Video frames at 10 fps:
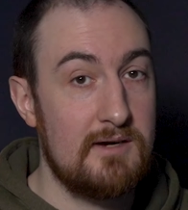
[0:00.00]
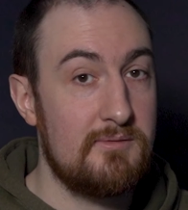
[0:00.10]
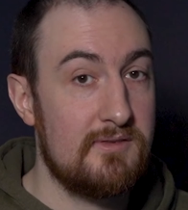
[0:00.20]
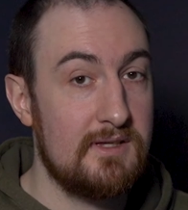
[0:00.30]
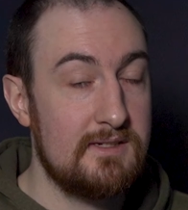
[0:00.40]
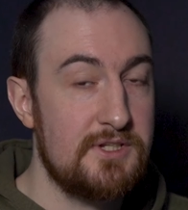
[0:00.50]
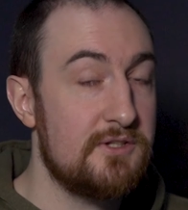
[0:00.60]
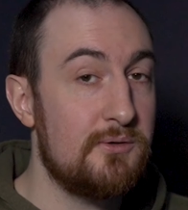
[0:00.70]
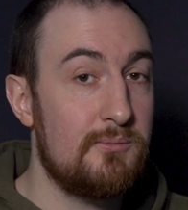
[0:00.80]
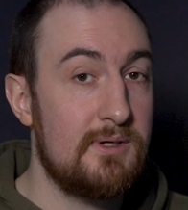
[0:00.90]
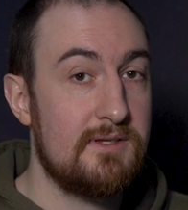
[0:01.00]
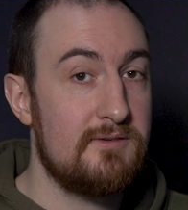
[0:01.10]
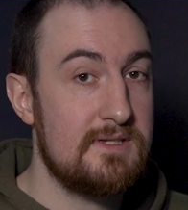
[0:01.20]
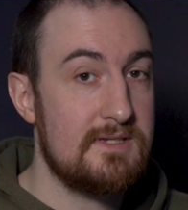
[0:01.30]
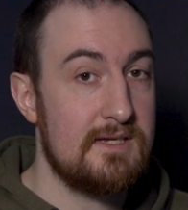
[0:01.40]
everything. You don't want to
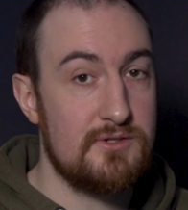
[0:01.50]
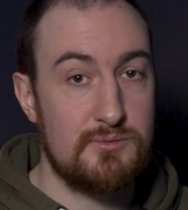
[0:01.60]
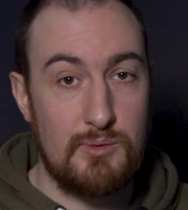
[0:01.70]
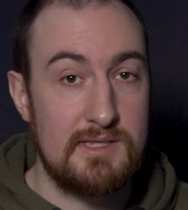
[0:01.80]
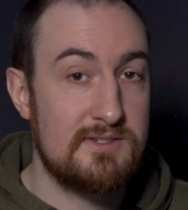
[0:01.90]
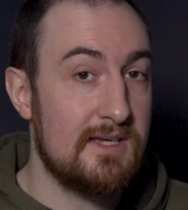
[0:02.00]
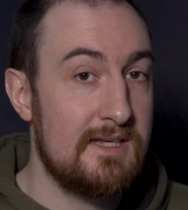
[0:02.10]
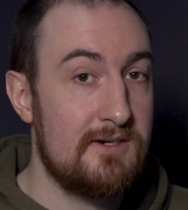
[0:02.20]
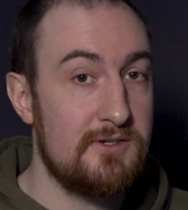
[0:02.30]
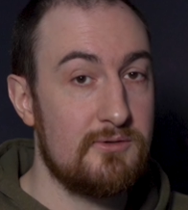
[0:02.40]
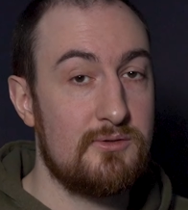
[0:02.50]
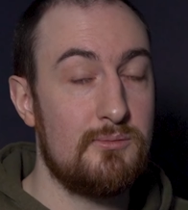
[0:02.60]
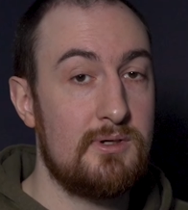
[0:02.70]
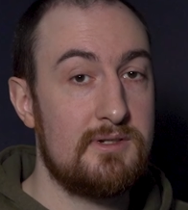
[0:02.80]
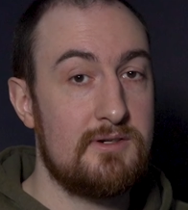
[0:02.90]
reset just one slider. You don't
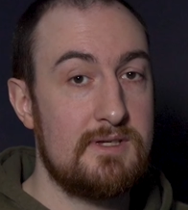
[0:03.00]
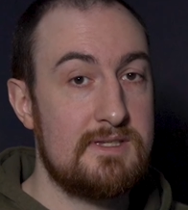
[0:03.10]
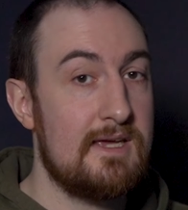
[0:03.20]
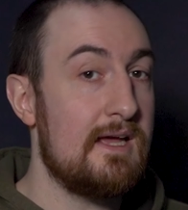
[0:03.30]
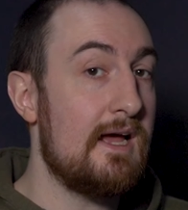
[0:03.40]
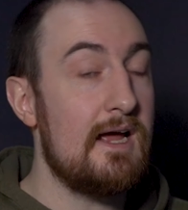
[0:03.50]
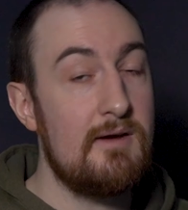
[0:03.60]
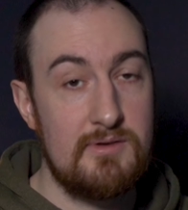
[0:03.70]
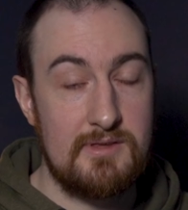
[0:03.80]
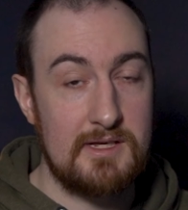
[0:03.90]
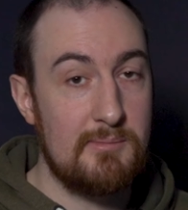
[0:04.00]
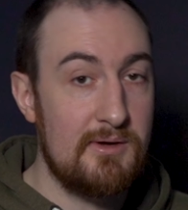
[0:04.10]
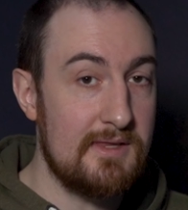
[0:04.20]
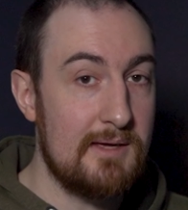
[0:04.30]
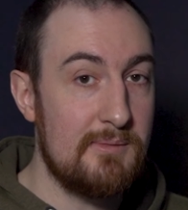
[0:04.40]
want to reset everything
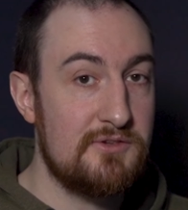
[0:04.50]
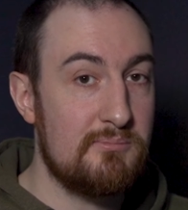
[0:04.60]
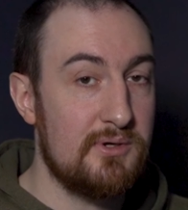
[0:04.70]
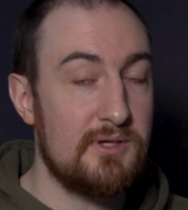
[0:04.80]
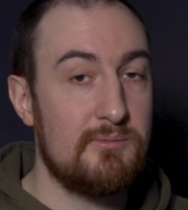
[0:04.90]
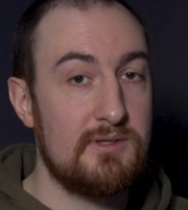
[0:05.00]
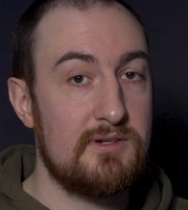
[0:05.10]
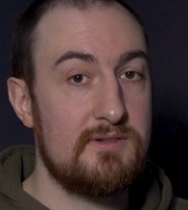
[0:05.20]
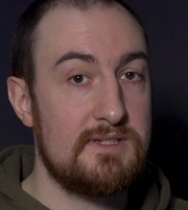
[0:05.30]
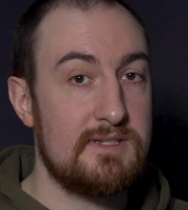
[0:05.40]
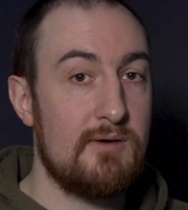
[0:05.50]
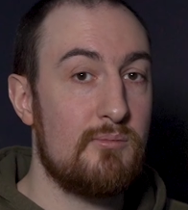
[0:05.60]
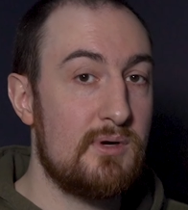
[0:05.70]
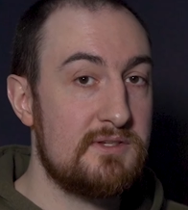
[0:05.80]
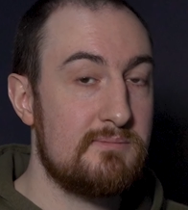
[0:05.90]
about the image, but you want to reset
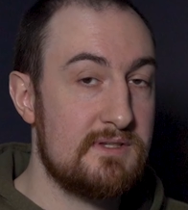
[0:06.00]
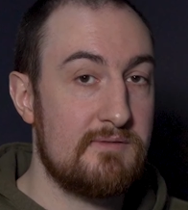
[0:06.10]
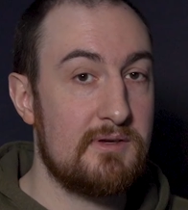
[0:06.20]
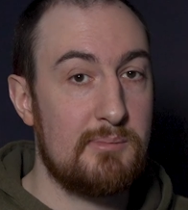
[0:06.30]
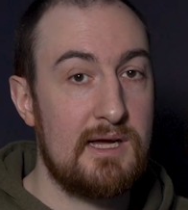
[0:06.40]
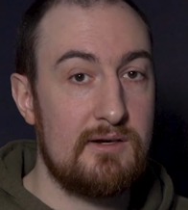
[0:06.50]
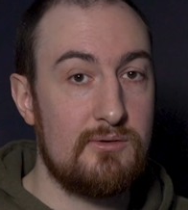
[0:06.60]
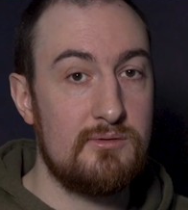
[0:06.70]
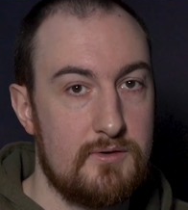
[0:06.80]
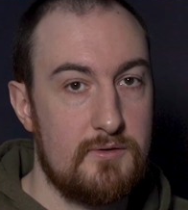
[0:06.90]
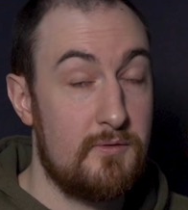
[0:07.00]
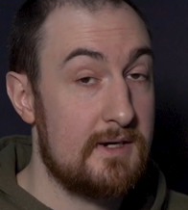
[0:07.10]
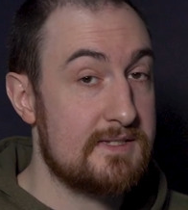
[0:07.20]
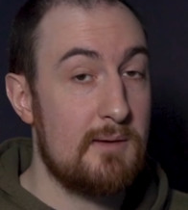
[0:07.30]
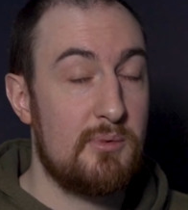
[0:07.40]
one specific panel. For
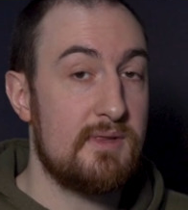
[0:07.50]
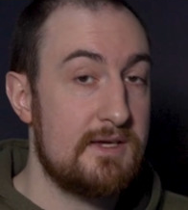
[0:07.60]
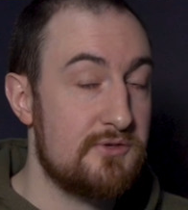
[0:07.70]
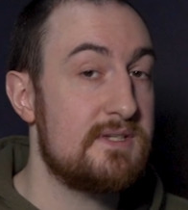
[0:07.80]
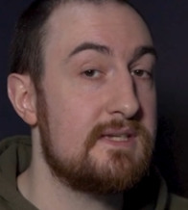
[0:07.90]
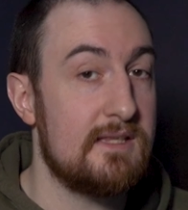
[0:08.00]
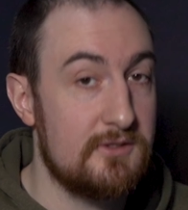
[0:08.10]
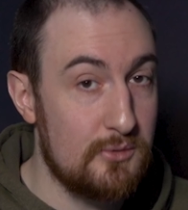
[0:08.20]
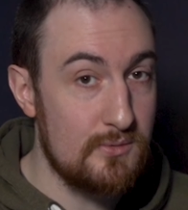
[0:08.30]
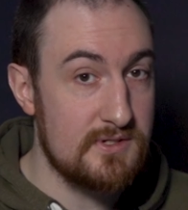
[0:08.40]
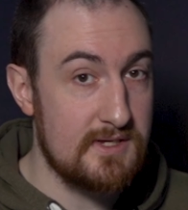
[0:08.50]
example, let's reset the tone